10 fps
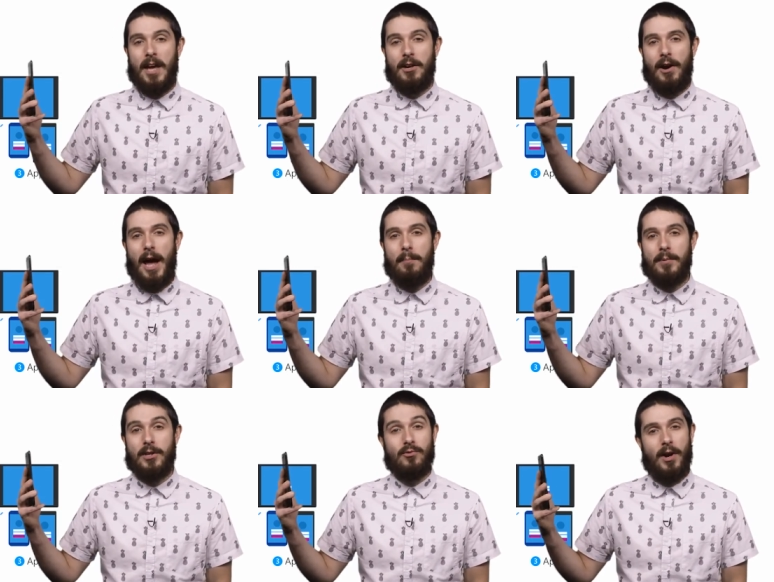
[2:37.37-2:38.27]
and your
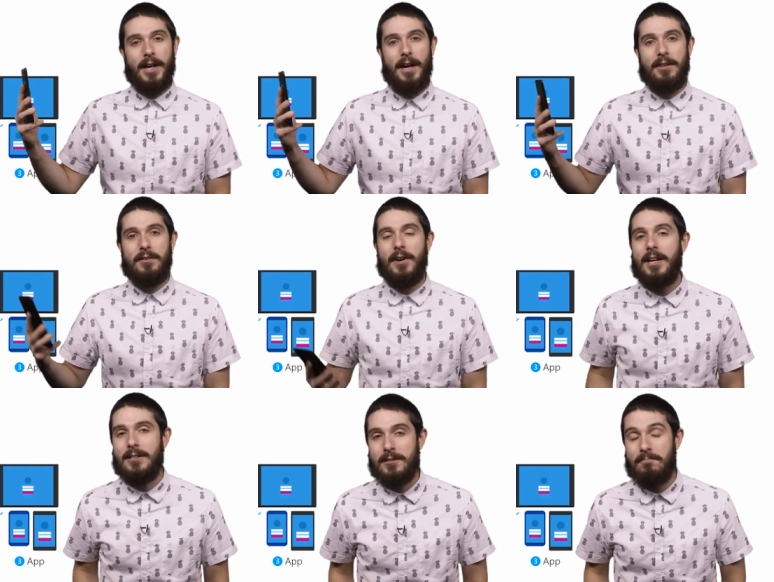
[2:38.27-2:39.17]
app is running on the
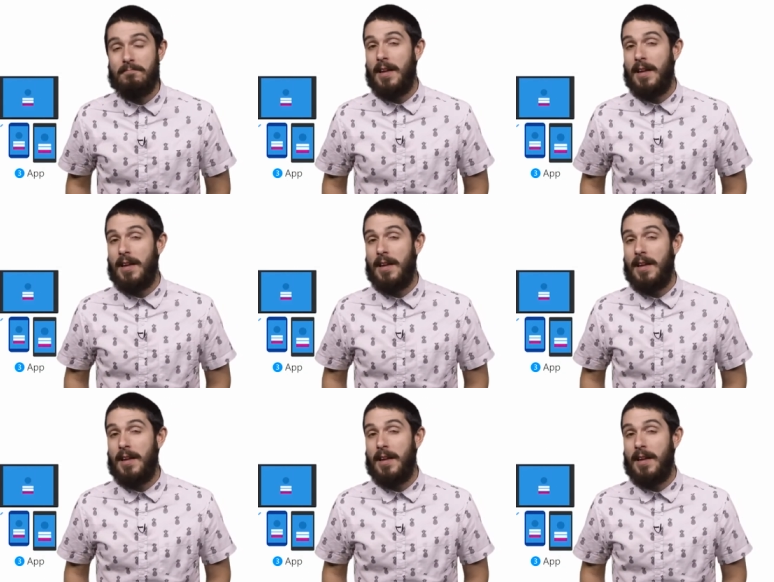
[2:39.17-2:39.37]
device.